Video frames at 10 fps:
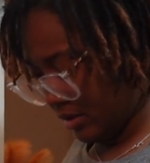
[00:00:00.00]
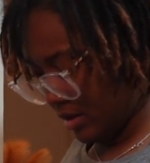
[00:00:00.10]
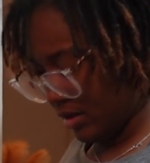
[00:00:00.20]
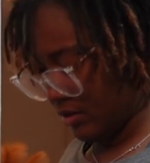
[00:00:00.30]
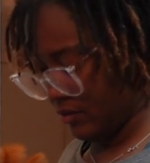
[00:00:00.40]

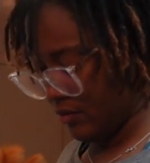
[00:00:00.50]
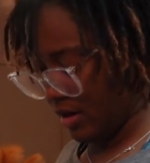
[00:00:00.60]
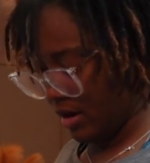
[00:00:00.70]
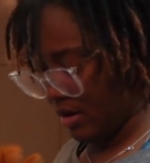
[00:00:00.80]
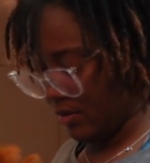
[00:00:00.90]
if
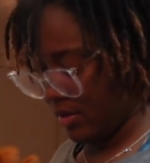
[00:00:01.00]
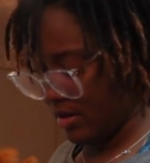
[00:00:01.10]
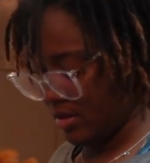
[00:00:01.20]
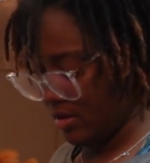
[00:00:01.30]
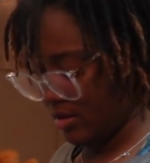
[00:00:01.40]
I were
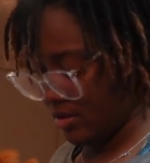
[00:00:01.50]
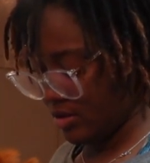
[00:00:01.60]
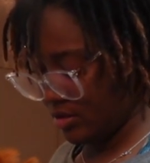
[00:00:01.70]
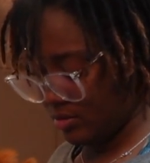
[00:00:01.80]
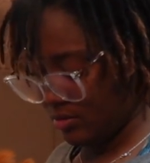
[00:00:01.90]
in their
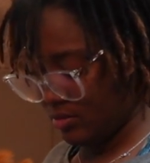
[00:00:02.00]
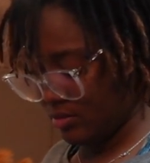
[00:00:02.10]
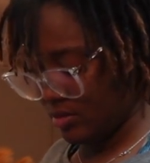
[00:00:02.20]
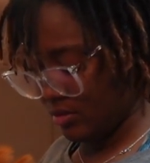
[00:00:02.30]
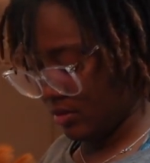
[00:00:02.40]

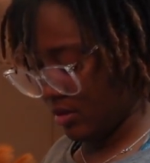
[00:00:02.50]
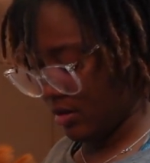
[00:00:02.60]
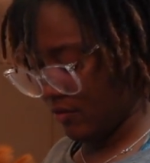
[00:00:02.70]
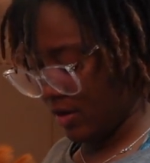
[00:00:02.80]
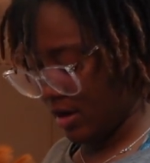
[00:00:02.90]
shoes, or
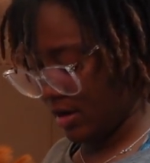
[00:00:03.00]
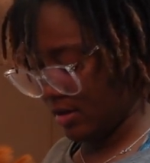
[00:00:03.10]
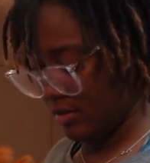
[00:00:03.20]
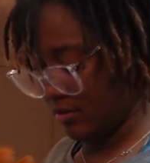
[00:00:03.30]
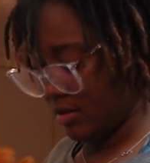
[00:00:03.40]
if I
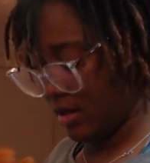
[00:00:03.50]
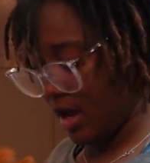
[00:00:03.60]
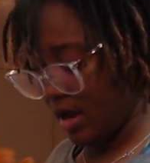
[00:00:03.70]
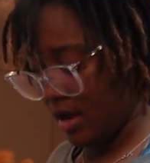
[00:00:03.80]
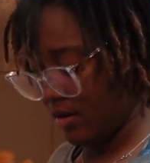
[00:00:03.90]
had to
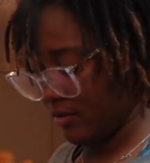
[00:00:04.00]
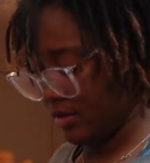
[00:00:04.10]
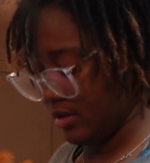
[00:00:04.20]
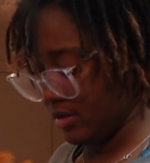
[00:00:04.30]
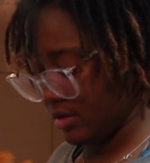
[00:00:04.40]
rely on
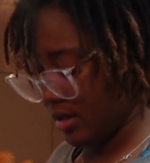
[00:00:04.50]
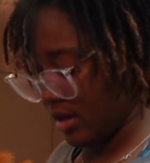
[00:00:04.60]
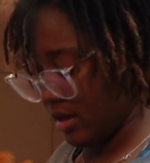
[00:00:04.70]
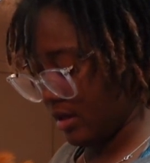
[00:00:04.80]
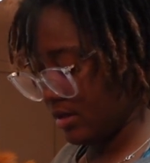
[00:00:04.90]
this
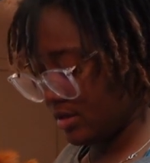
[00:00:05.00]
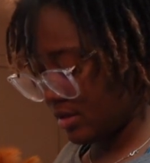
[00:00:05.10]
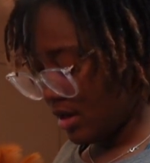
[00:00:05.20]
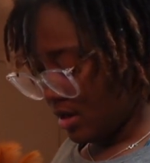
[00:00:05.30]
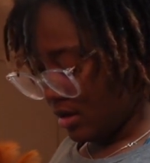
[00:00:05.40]
class,
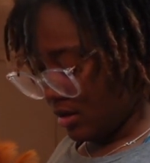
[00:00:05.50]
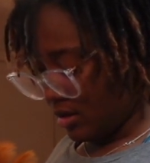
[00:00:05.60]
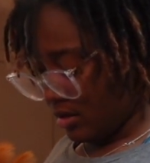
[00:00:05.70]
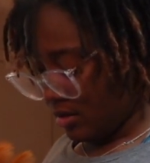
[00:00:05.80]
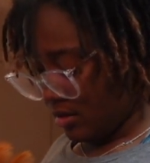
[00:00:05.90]

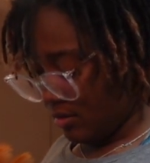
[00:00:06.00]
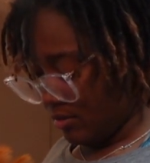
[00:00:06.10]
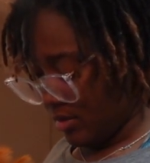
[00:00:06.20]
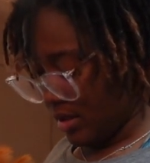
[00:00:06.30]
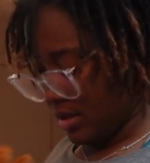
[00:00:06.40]

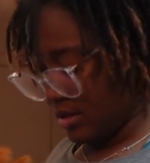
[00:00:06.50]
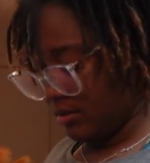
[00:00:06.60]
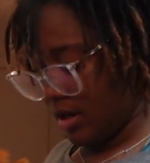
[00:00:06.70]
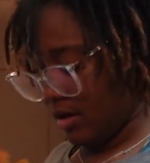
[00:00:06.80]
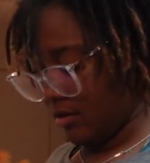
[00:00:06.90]
because I'm
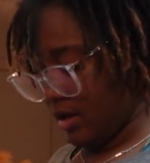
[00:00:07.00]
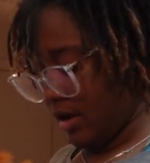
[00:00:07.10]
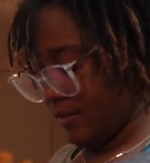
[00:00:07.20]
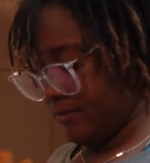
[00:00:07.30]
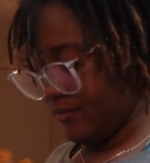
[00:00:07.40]
not gonna
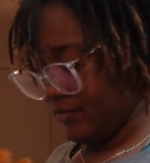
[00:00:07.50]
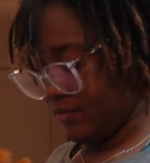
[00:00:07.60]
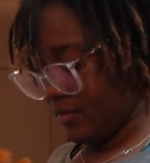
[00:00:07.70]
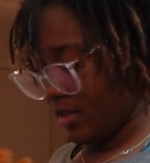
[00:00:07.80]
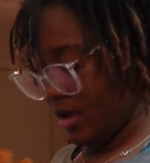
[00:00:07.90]
lie,
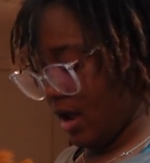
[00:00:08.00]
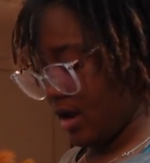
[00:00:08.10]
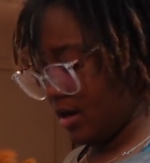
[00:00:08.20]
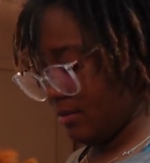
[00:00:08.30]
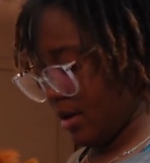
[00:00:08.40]
I
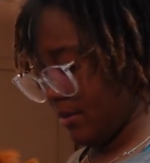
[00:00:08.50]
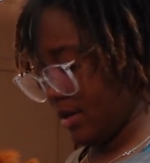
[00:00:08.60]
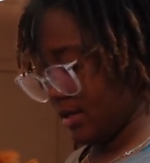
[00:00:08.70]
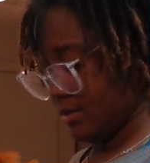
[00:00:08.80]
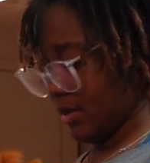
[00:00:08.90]
did my
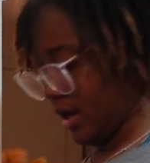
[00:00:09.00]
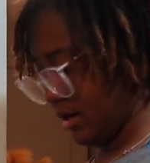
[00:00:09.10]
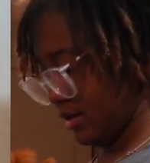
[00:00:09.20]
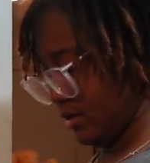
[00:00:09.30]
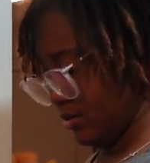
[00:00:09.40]
best, but I
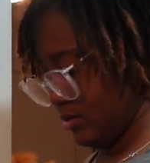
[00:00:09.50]
didn't do